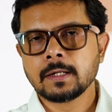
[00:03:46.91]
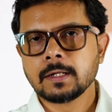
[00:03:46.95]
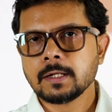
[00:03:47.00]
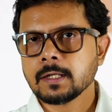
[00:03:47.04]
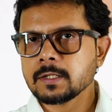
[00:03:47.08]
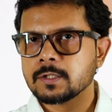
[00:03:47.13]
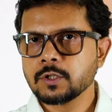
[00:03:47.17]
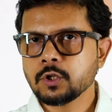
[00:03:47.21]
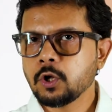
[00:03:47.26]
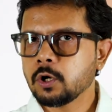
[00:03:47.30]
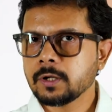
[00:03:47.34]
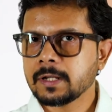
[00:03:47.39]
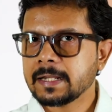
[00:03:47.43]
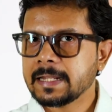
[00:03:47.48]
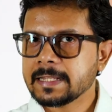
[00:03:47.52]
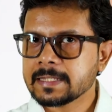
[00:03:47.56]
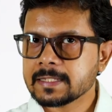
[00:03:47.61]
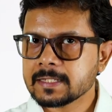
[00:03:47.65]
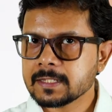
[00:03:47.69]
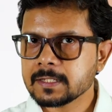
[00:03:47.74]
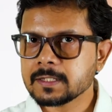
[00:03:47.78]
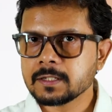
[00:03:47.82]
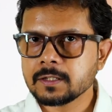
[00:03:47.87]
does not
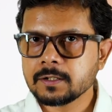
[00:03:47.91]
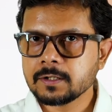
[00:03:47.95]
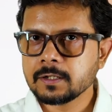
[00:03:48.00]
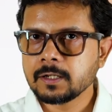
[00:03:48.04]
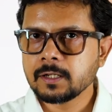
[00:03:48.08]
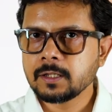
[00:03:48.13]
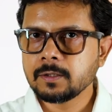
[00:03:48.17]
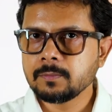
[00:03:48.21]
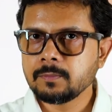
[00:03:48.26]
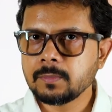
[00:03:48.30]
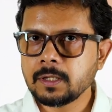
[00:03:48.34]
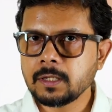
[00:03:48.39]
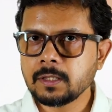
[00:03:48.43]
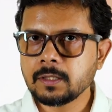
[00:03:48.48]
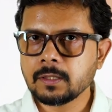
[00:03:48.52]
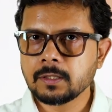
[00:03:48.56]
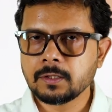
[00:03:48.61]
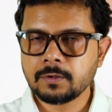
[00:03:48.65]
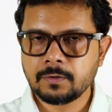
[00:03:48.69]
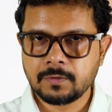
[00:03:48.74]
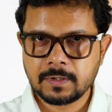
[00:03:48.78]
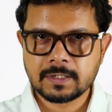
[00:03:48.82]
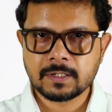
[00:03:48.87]
necessarily mean
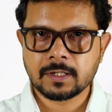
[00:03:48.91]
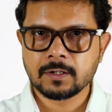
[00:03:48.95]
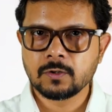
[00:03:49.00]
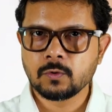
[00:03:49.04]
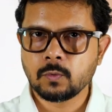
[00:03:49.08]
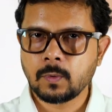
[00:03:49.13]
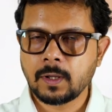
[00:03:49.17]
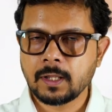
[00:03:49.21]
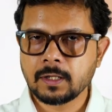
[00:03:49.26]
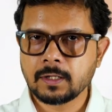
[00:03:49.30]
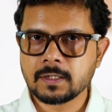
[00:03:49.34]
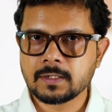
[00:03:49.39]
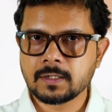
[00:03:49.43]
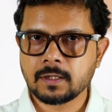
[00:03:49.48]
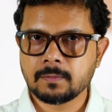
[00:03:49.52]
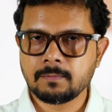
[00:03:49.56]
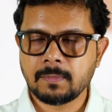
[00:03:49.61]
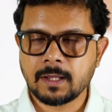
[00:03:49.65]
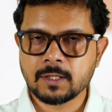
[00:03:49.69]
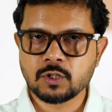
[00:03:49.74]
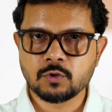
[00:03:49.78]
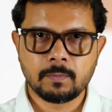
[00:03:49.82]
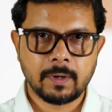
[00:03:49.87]
the recent one is a
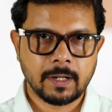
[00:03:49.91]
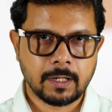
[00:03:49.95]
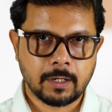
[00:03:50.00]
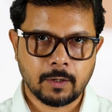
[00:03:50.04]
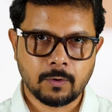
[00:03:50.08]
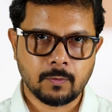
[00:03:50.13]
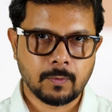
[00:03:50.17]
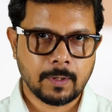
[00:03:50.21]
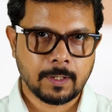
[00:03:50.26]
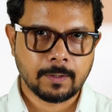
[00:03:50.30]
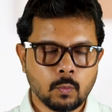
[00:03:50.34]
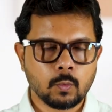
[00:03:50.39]
much better.